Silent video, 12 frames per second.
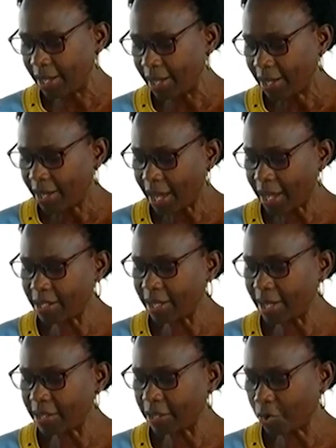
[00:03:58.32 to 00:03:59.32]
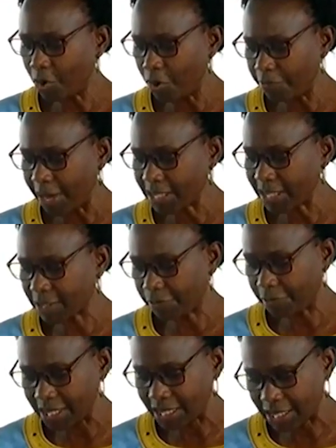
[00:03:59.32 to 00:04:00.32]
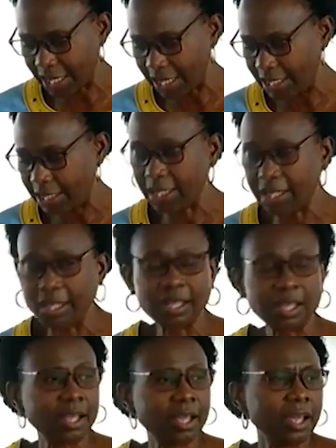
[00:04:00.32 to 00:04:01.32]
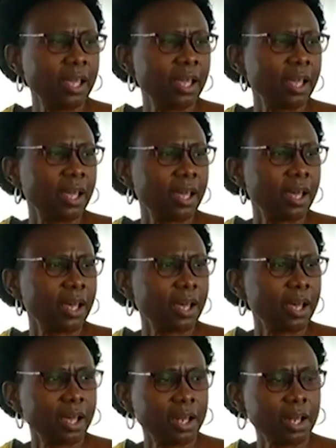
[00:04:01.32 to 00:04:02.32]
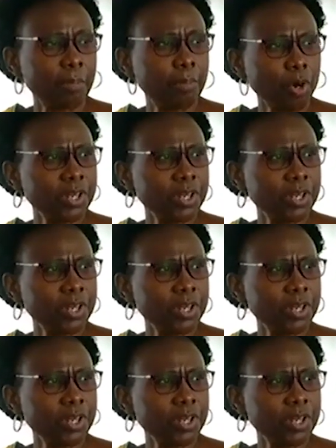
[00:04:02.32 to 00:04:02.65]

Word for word: under the COVAX facility and aboard the